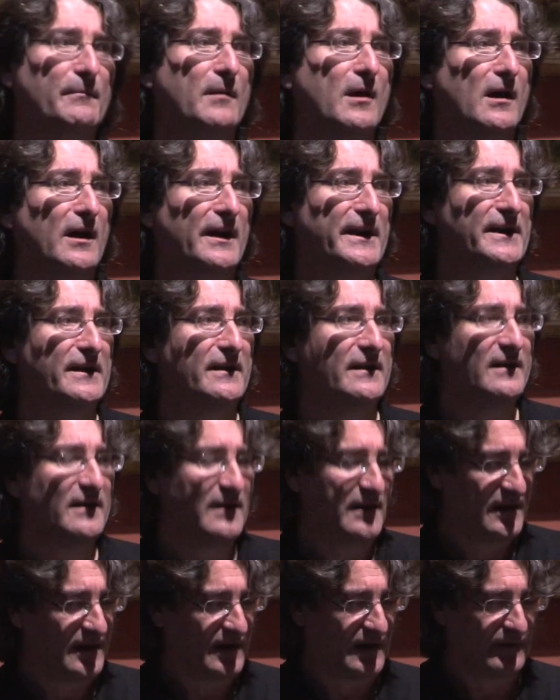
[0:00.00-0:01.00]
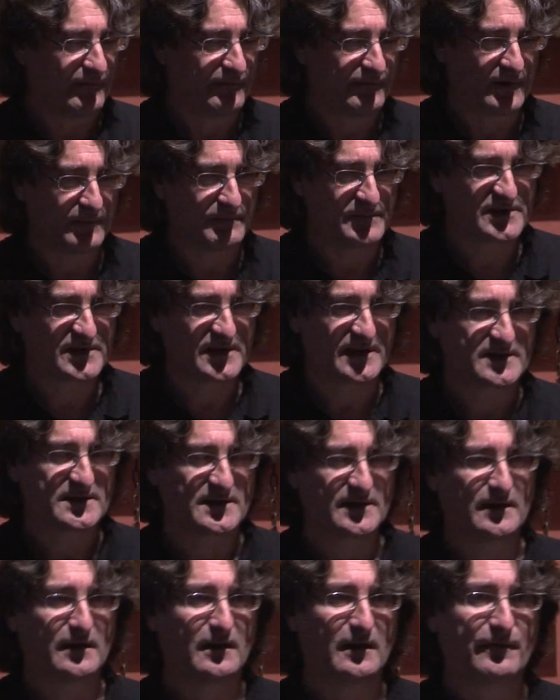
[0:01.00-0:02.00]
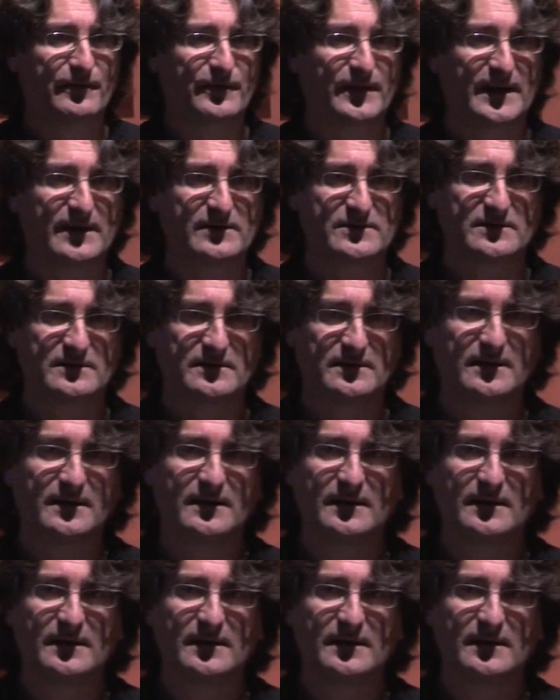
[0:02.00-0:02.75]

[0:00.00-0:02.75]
mine of um, 6,500,